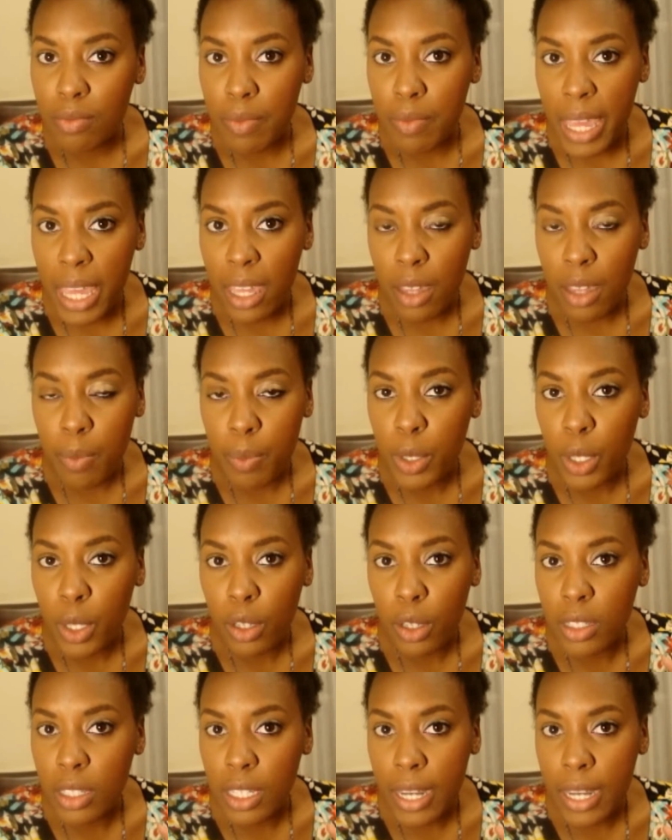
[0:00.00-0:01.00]
makeup
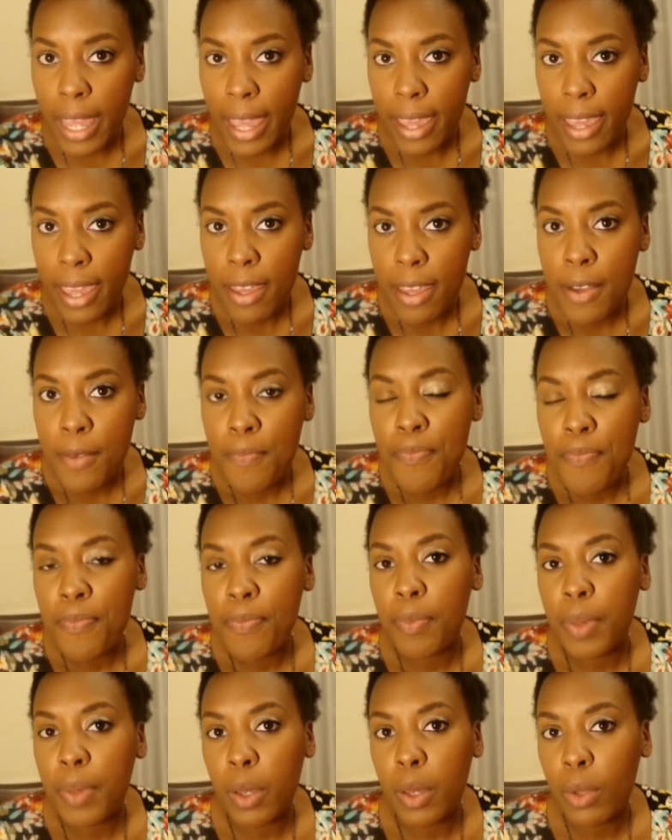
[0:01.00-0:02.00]
look today,
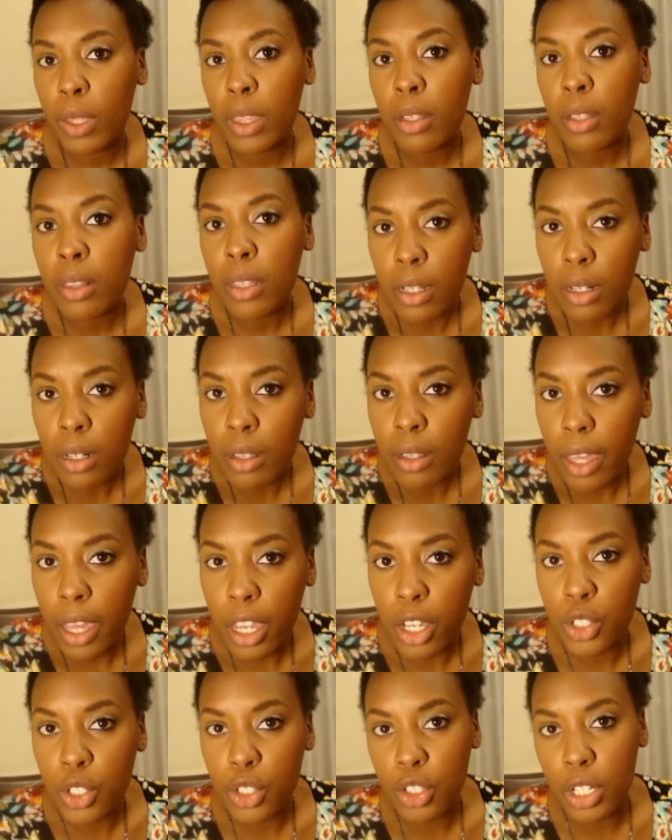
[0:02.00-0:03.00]
but with a little
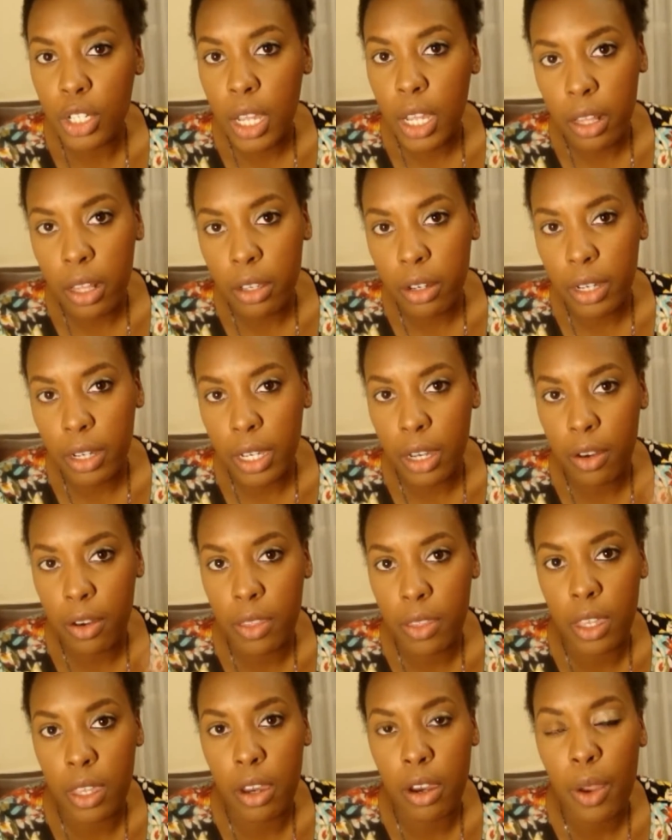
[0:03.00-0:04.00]
extra color here
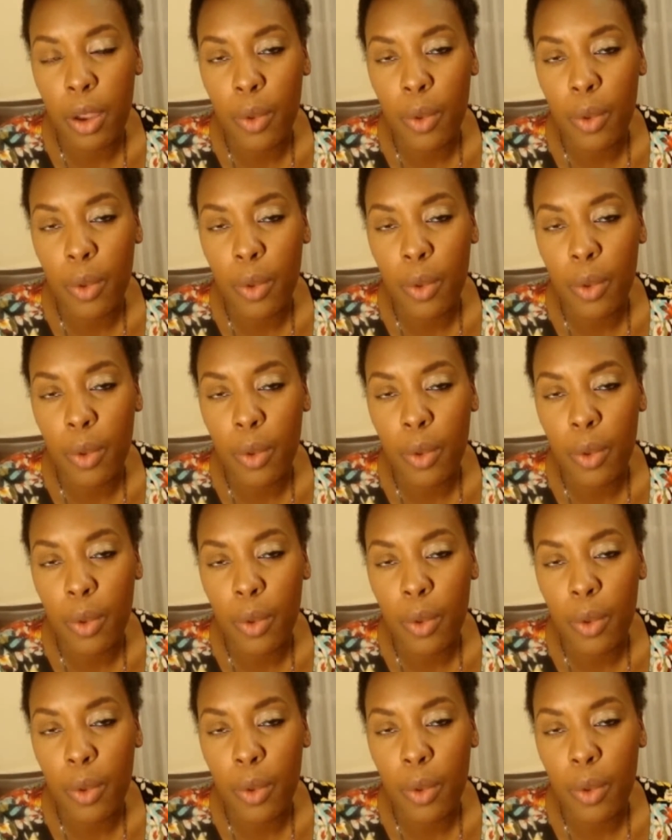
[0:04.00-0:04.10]
and there.